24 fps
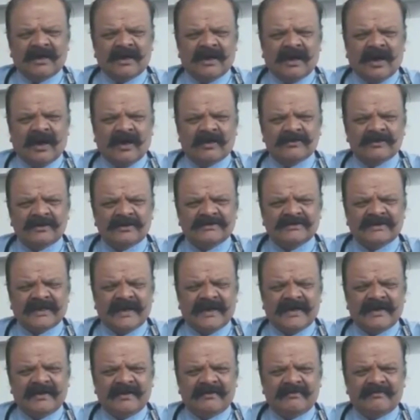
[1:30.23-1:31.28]
on the
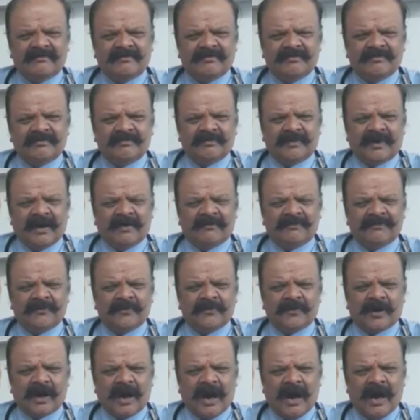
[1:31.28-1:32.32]
side of
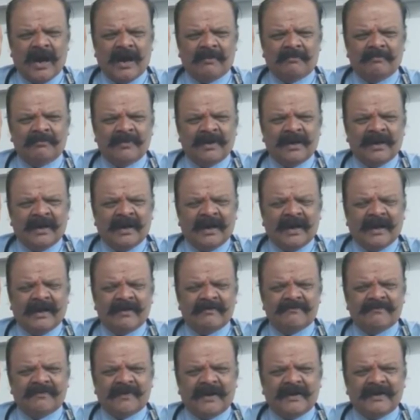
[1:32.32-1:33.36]
your arm
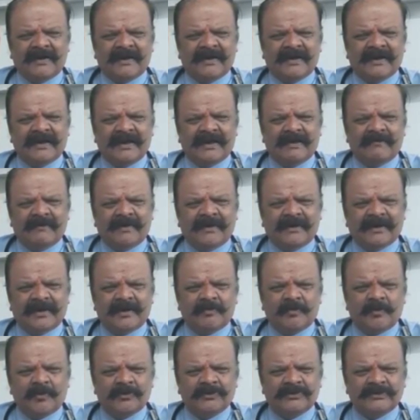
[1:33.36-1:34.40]
and find an
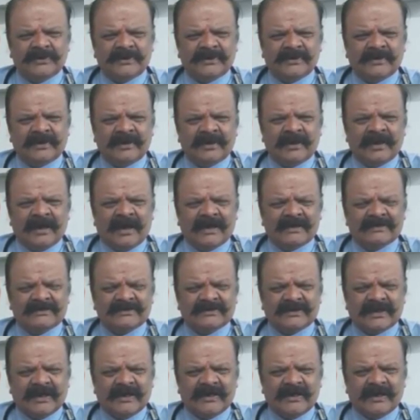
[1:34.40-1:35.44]
elevated portion as
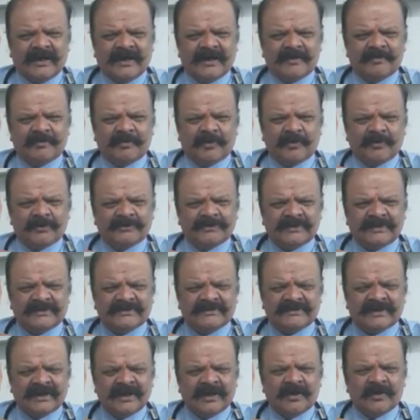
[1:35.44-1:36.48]
styloid
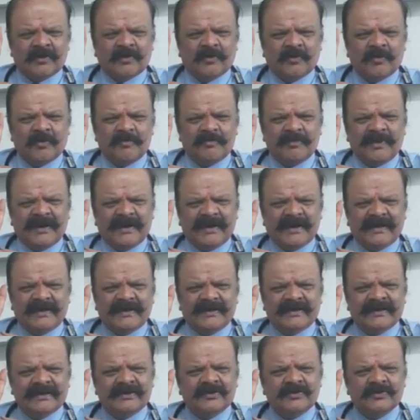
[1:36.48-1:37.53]
process. Go
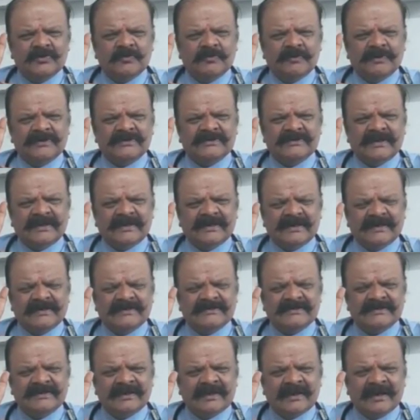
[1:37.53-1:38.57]
medially towards the
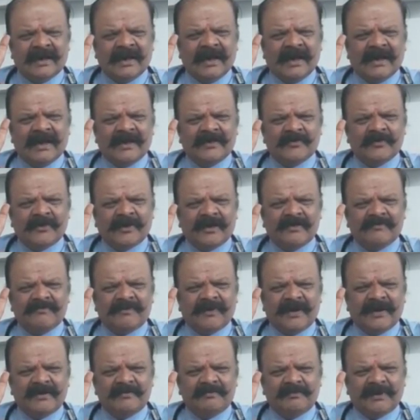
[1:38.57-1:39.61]
wrist and you can
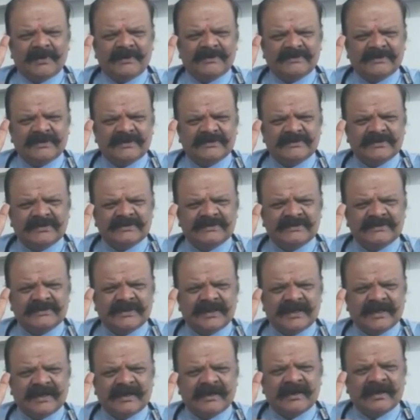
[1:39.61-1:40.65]
find pulsations
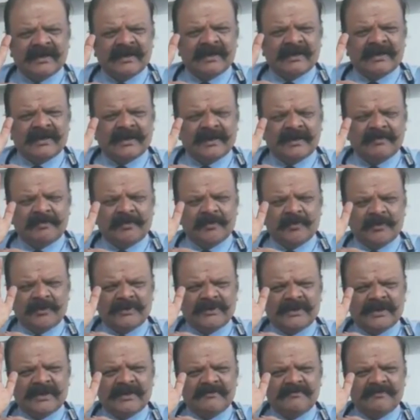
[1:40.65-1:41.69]
there. Keep your
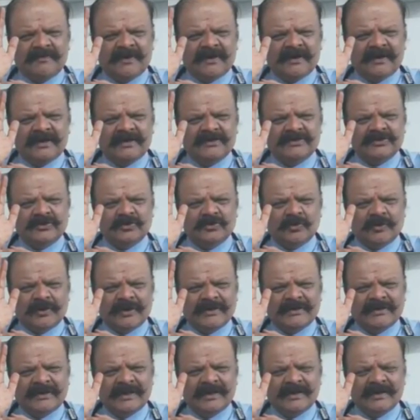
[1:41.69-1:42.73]
3 fingers
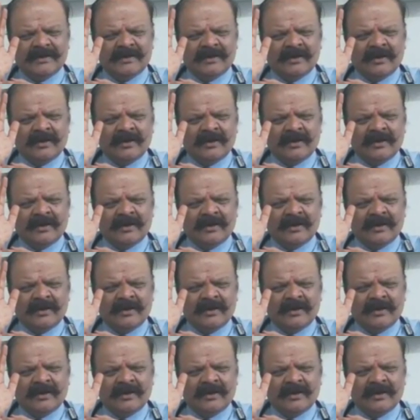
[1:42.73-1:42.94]
together